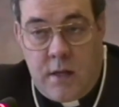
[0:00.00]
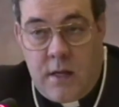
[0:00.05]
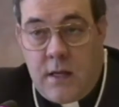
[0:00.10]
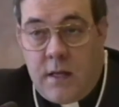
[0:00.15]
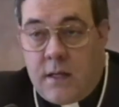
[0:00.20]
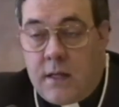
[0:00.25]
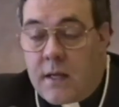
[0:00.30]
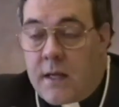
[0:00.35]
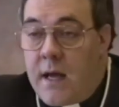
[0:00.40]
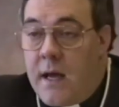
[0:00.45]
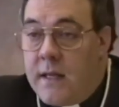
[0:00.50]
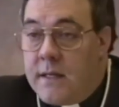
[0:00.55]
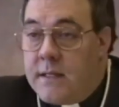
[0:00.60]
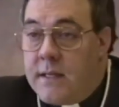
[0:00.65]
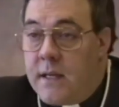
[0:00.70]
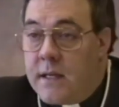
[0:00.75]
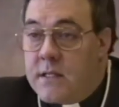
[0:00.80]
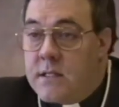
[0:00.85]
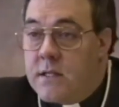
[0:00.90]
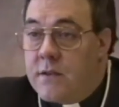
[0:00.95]
in the
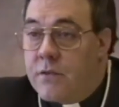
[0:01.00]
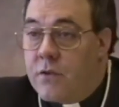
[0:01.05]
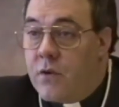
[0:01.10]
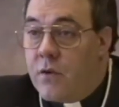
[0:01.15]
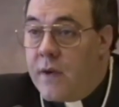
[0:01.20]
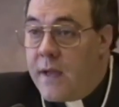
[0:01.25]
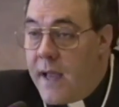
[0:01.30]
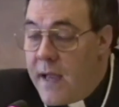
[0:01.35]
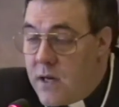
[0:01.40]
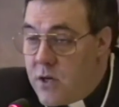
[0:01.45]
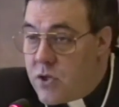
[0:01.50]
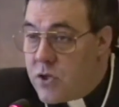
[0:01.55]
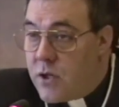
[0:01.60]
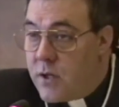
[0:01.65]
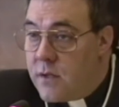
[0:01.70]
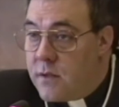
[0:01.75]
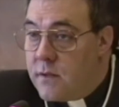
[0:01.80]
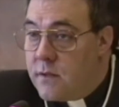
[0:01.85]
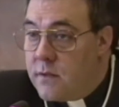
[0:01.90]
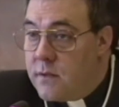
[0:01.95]
context of creation,